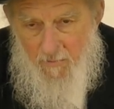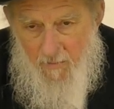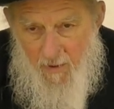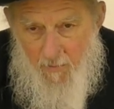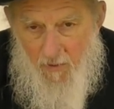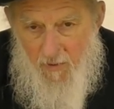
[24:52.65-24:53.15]

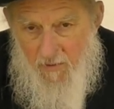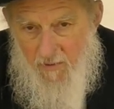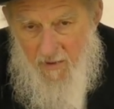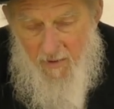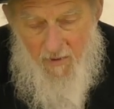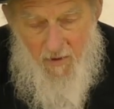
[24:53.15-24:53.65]
people
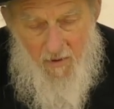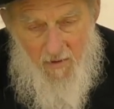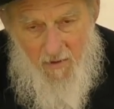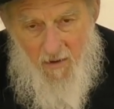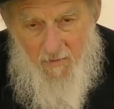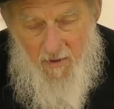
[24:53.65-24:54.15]
in the
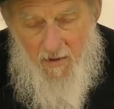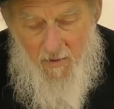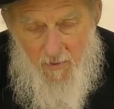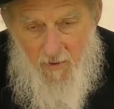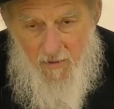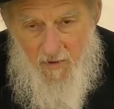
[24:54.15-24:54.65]
Haredi
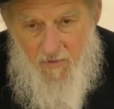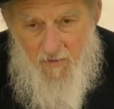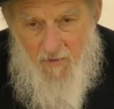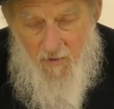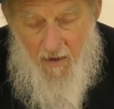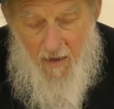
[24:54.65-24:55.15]
communities
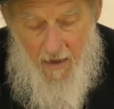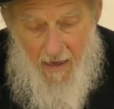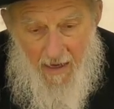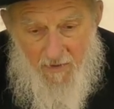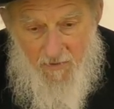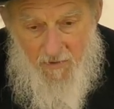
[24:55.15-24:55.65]

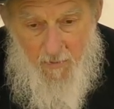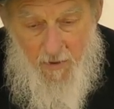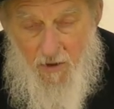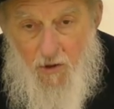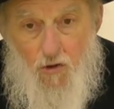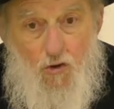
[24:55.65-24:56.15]
asked to
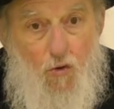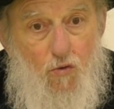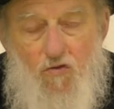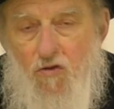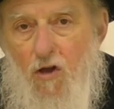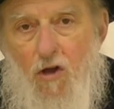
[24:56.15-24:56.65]
be
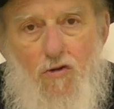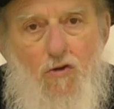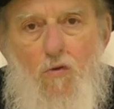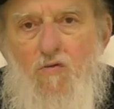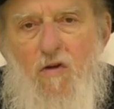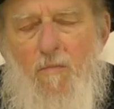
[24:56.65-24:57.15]
used to
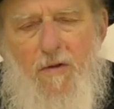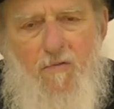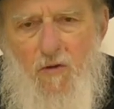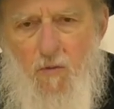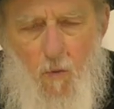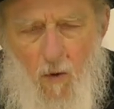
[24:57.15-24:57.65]
do something
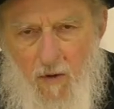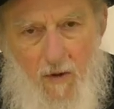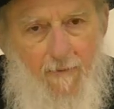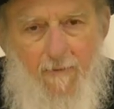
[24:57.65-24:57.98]
for the war.